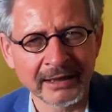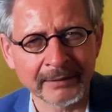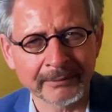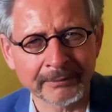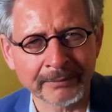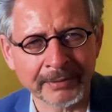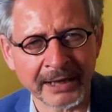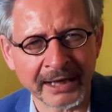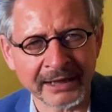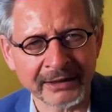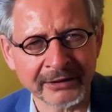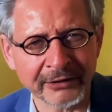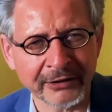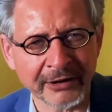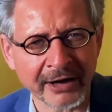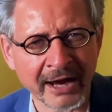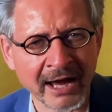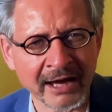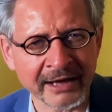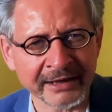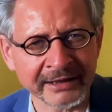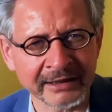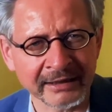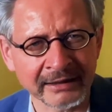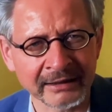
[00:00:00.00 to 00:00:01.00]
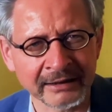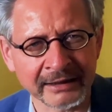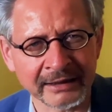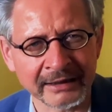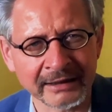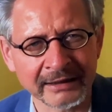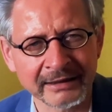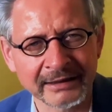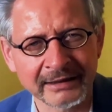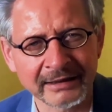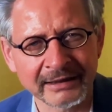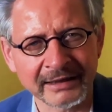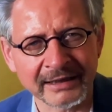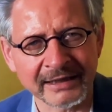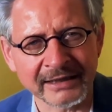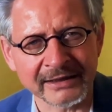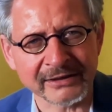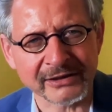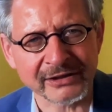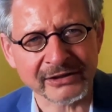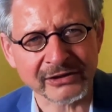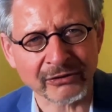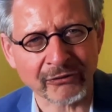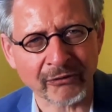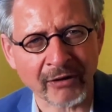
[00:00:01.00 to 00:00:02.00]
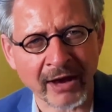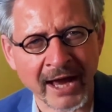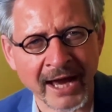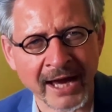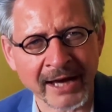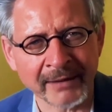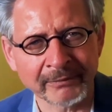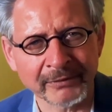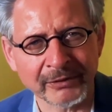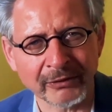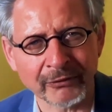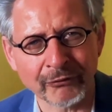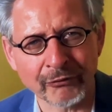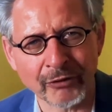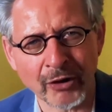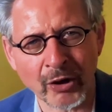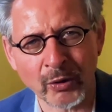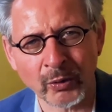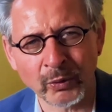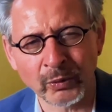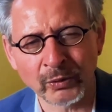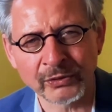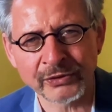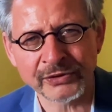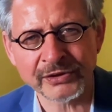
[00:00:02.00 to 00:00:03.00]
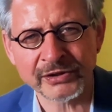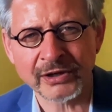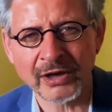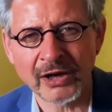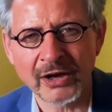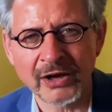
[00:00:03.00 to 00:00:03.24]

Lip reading: patriarchally inscribed roles